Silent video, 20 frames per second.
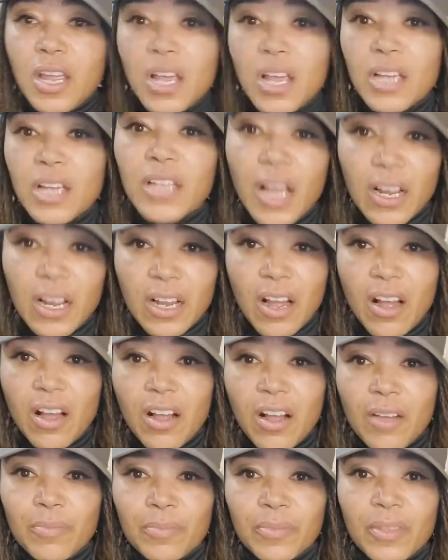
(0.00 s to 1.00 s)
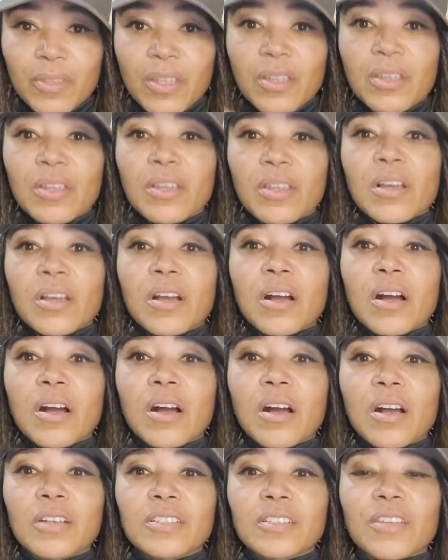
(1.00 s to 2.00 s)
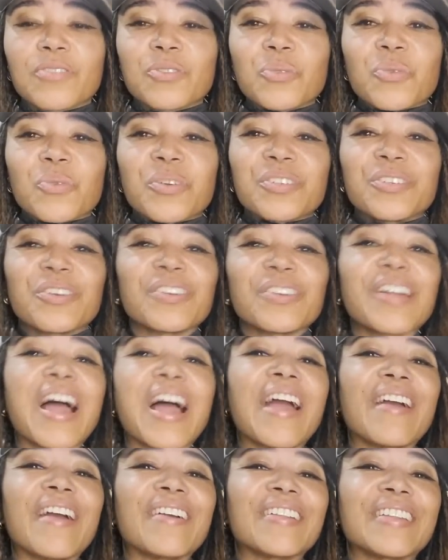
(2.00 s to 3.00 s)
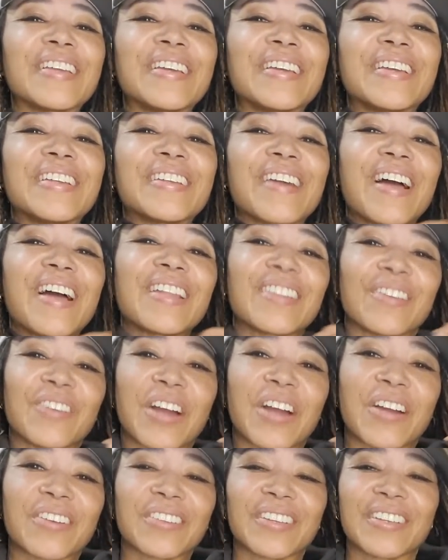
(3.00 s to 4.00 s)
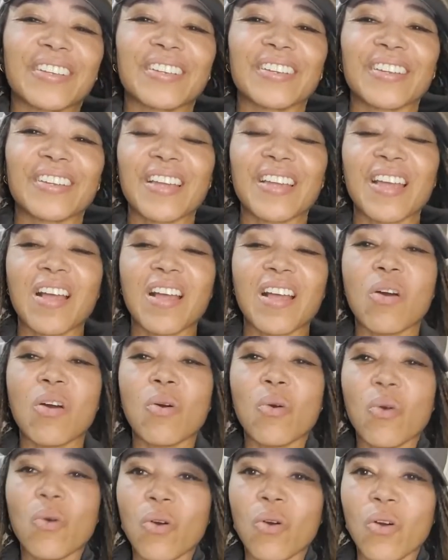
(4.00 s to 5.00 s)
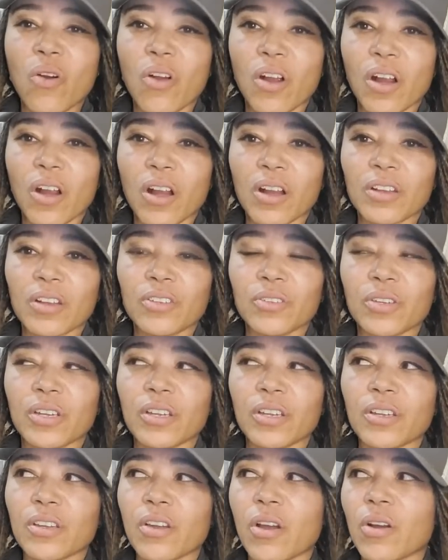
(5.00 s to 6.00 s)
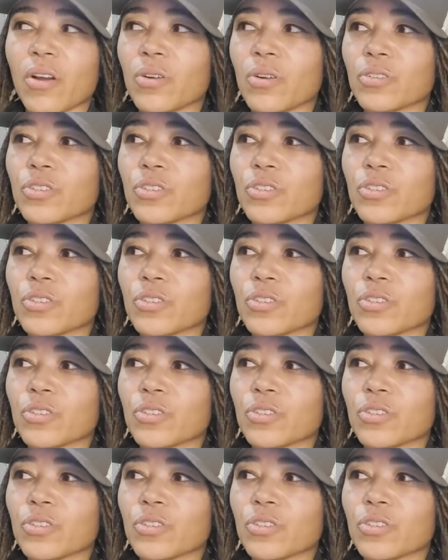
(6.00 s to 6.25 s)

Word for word: dot com. Uh, it's after one year in Ireland. I love Ireland. Or you can go